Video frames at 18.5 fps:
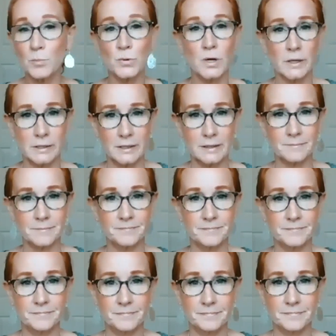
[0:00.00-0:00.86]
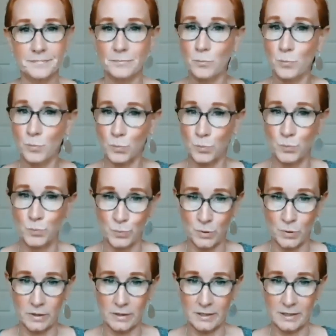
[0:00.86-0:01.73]
Brilliant.
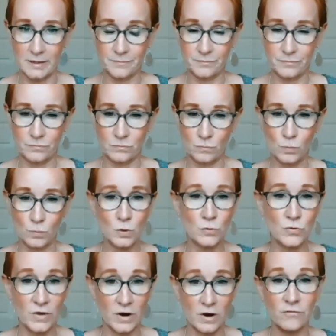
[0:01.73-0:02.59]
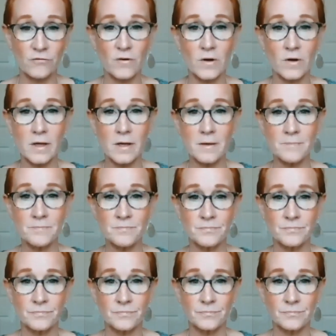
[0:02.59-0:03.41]
Brilliant. We were there for him.